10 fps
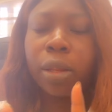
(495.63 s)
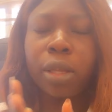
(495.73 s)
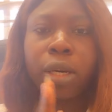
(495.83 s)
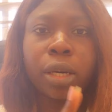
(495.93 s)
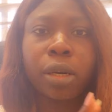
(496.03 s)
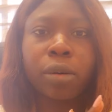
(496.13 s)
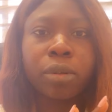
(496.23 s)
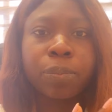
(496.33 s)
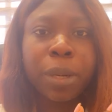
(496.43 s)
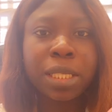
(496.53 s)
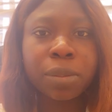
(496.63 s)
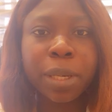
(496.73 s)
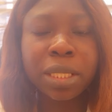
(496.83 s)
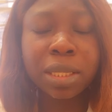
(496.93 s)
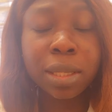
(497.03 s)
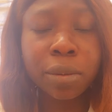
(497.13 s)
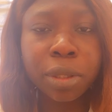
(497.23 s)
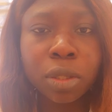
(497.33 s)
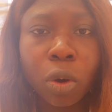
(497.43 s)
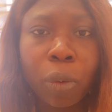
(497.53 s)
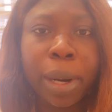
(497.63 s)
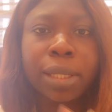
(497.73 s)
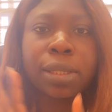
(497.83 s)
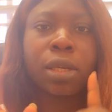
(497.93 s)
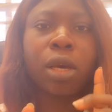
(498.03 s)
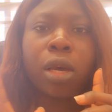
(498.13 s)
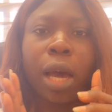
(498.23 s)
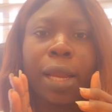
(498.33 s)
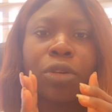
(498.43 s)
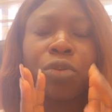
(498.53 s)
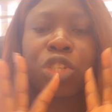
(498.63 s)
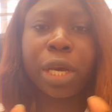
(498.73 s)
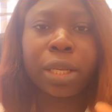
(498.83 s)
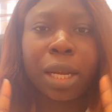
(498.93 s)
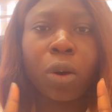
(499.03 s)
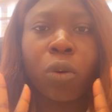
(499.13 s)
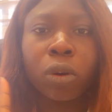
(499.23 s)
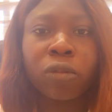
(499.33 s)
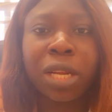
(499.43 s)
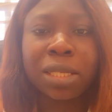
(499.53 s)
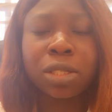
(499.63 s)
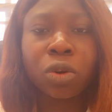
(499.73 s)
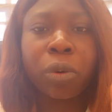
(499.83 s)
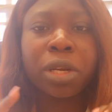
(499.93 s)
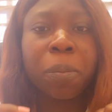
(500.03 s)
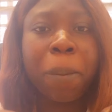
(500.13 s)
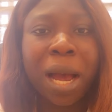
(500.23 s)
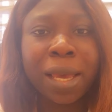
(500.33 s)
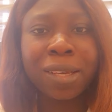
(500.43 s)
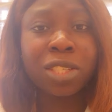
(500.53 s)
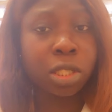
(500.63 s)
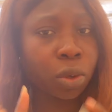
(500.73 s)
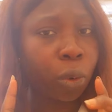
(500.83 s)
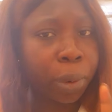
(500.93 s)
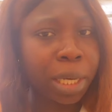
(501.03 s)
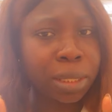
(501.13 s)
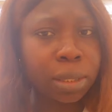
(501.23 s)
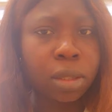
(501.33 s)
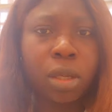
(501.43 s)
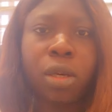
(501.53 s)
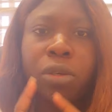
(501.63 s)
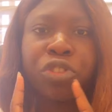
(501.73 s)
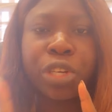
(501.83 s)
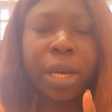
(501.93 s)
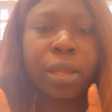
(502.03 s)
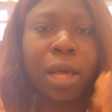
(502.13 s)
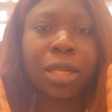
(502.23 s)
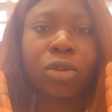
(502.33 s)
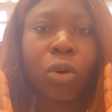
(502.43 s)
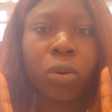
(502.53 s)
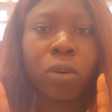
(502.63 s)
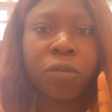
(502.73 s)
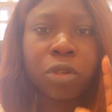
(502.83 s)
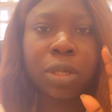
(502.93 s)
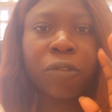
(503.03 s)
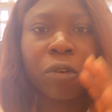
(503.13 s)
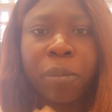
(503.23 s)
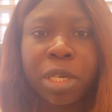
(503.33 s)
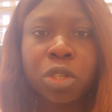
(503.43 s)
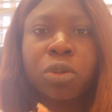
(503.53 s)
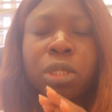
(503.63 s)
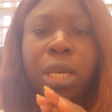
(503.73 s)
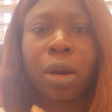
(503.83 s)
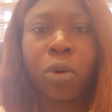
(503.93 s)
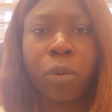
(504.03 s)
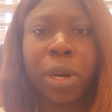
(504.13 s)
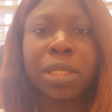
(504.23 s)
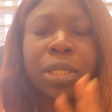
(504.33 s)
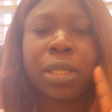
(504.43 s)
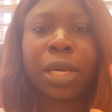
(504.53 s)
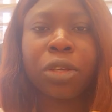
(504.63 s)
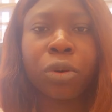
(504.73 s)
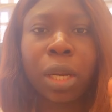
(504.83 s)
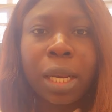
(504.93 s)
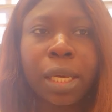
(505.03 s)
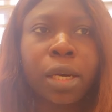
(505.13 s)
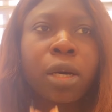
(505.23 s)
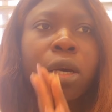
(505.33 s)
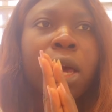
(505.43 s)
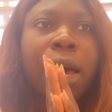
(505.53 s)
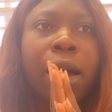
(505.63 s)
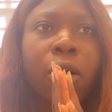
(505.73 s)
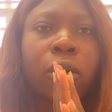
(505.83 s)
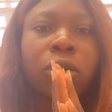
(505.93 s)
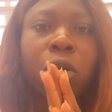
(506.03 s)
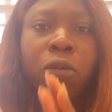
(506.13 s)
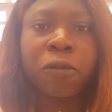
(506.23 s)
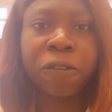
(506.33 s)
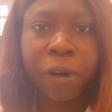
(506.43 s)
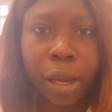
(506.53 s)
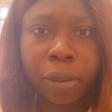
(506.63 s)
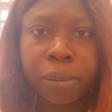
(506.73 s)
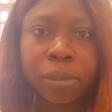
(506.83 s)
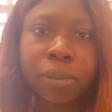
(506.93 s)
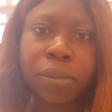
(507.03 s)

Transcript: the placement detail is correct, and you check that all of that is correct, the package is correct. Check that all of those informations are correct. Then you click on confirm